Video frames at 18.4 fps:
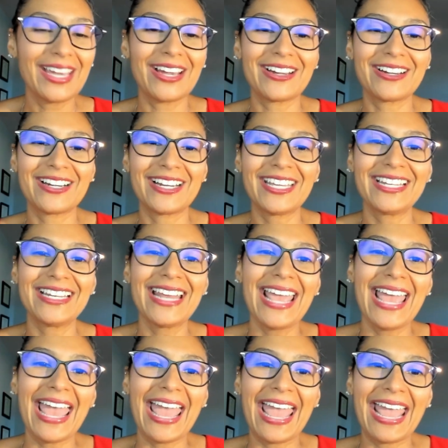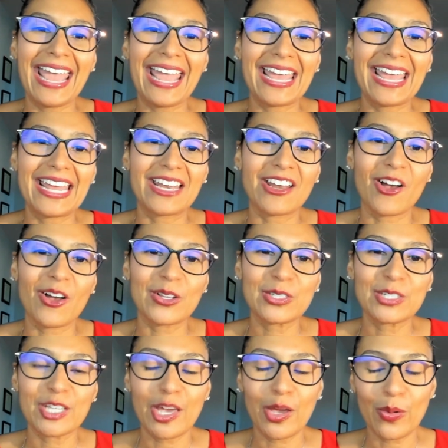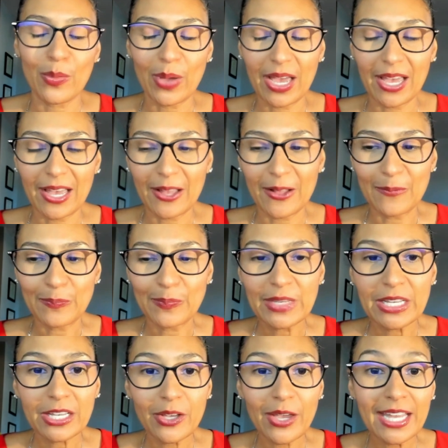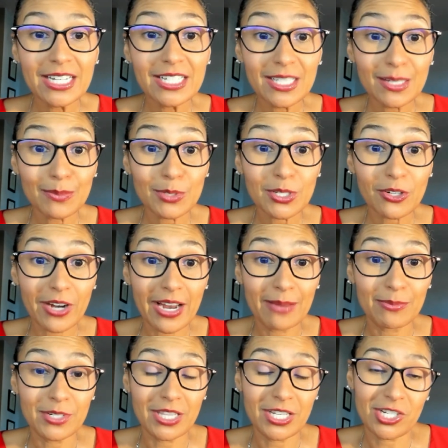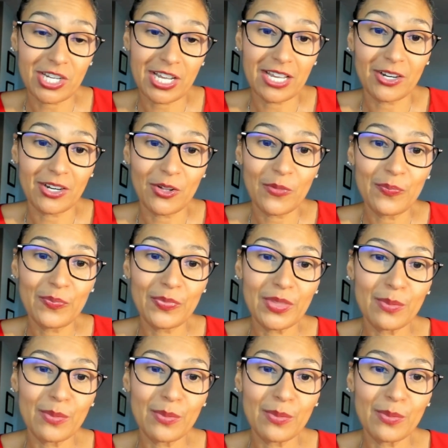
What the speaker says: All right, and also go ahead and subscribe to the channel.